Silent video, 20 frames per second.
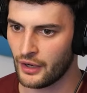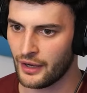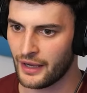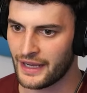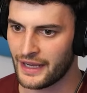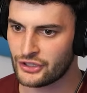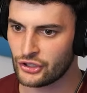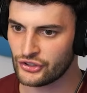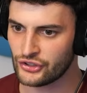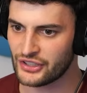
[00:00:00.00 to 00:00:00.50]

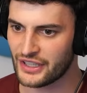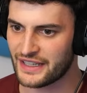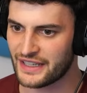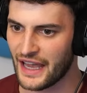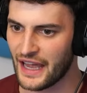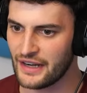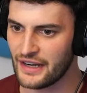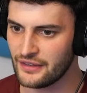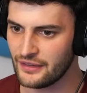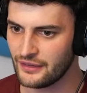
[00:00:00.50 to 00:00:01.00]
He does it
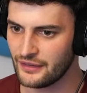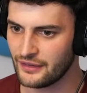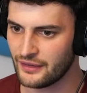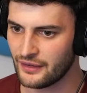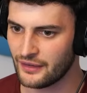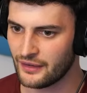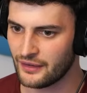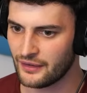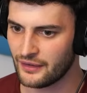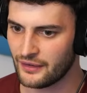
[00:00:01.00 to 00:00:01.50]
again?
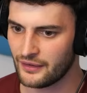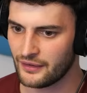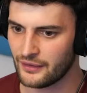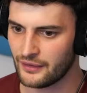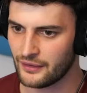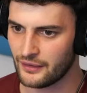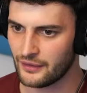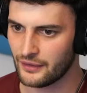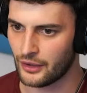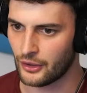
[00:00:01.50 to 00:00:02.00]

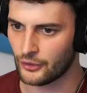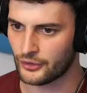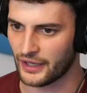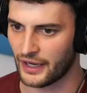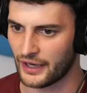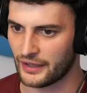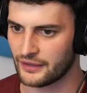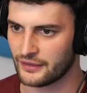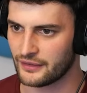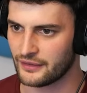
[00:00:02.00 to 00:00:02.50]

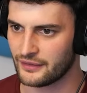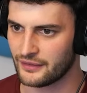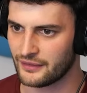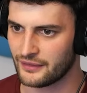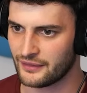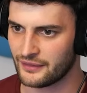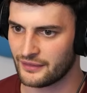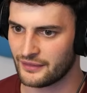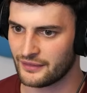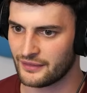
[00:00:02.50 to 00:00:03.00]
Okay.
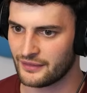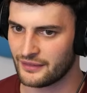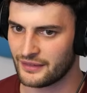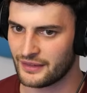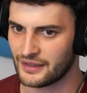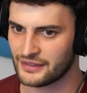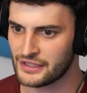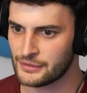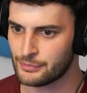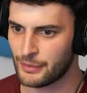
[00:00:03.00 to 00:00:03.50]

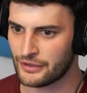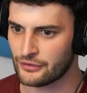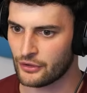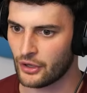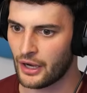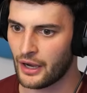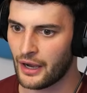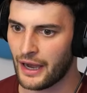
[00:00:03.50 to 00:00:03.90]
Is this better?